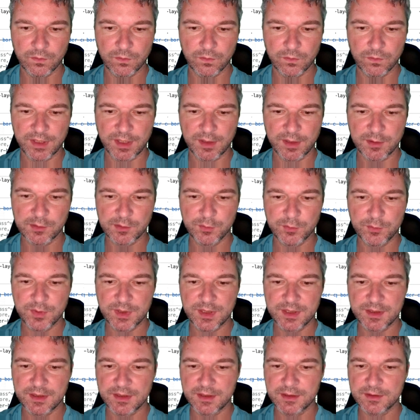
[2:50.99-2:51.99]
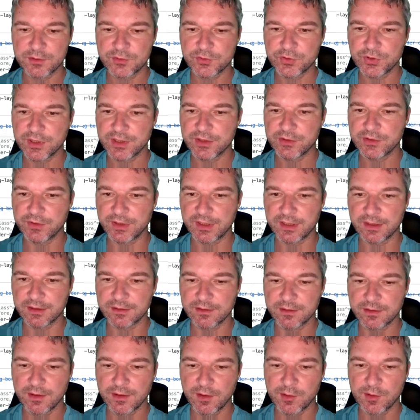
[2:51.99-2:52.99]
Okay, so we see tree
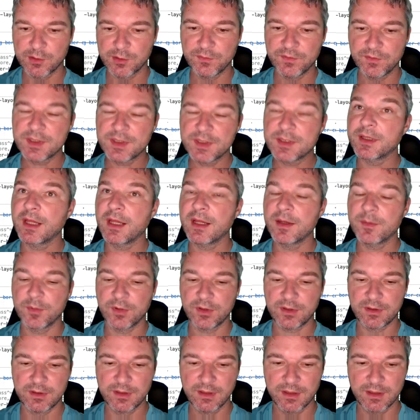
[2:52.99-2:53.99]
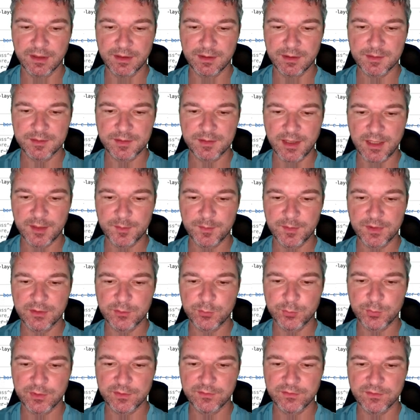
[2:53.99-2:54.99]
grid. So this table is an
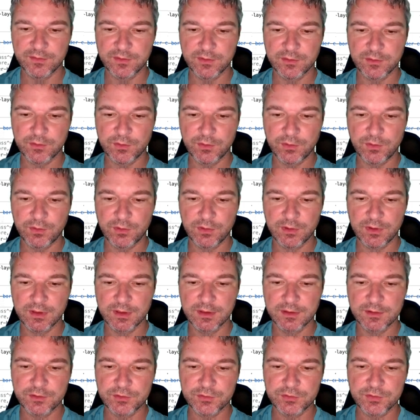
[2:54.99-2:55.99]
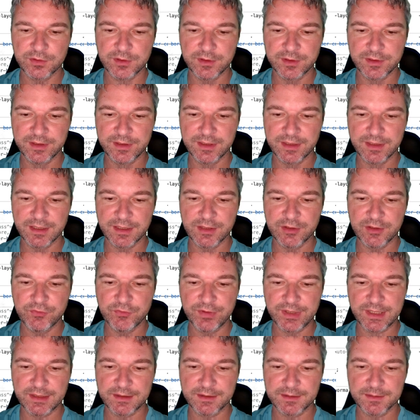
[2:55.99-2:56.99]
element with role tree
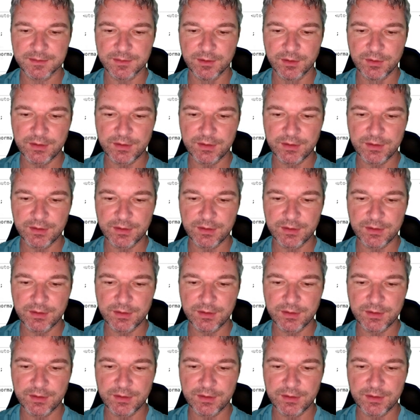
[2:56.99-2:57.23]
grid.